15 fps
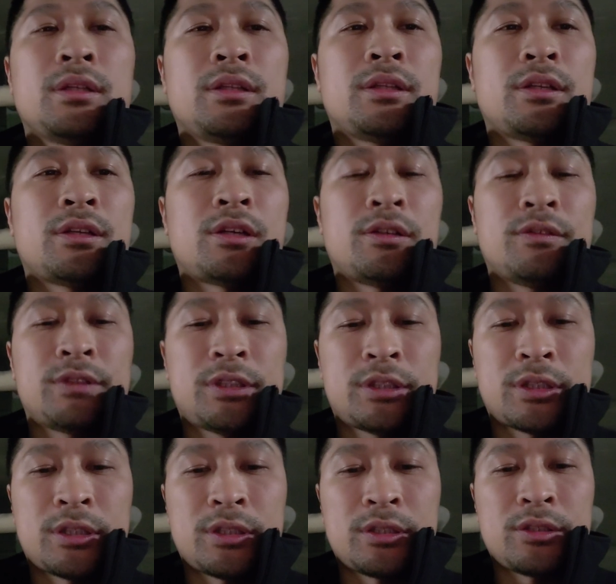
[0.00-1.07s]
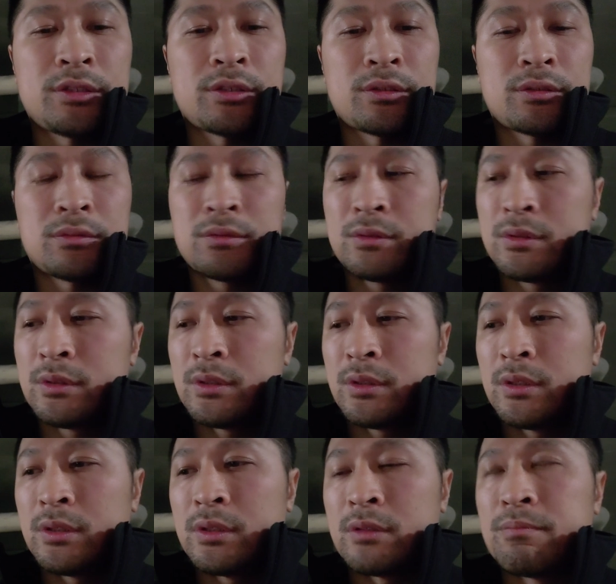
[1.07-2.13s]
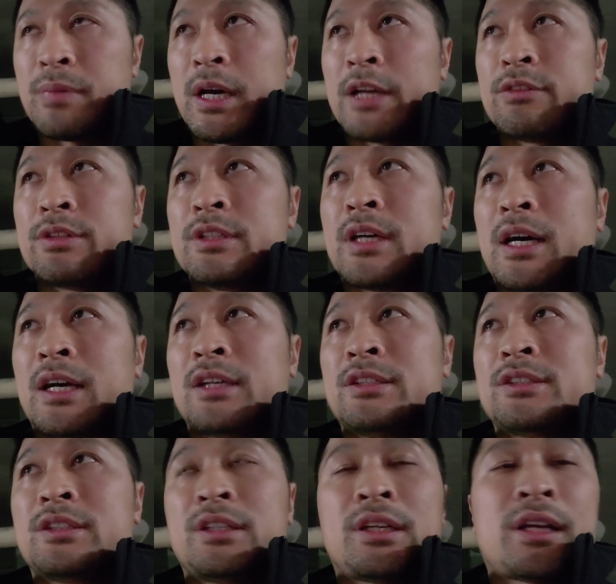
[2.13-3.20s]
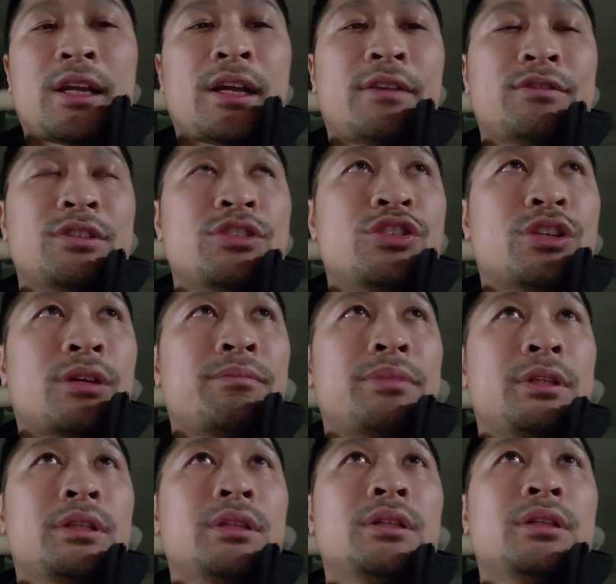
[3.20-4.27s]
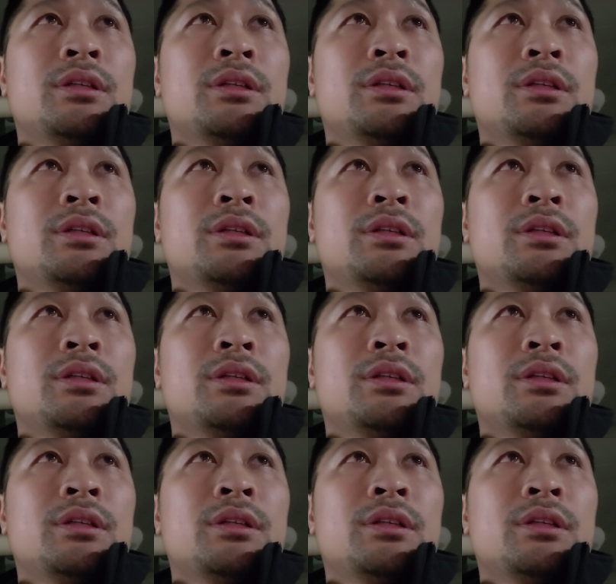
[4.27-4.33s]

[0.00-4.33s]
then all of a sudden, you know, the battery dies and then I have to jump it,